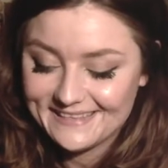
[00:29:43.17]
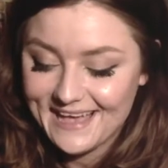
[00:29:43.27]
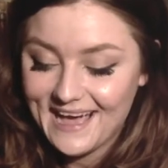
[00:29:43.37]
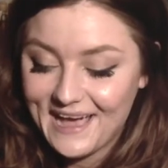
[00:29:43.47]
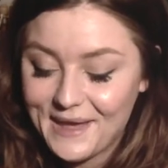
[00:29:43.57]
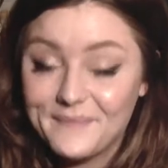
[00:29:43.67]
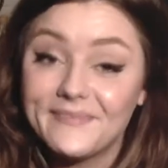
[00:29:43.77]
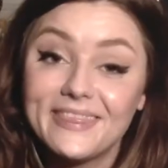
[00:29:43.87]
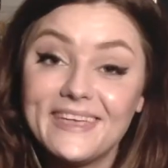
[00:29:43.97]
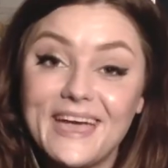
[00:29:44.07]
I'm
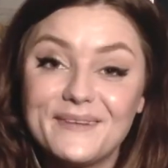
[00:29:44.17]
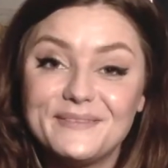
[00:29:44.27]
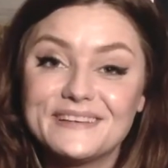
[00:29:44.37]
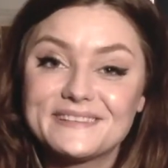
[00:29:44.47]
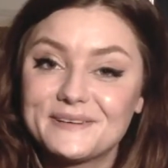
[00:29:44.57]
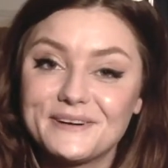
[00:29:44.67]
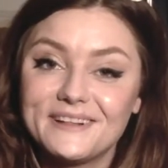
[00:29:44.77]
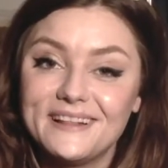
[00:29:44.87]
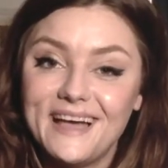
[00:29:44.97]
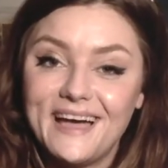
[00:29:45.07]
the happiest girl
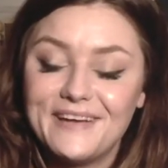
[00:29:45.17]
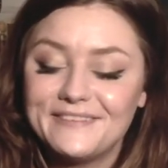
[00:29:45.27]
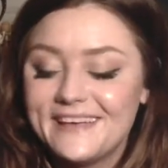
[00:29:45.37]
alive.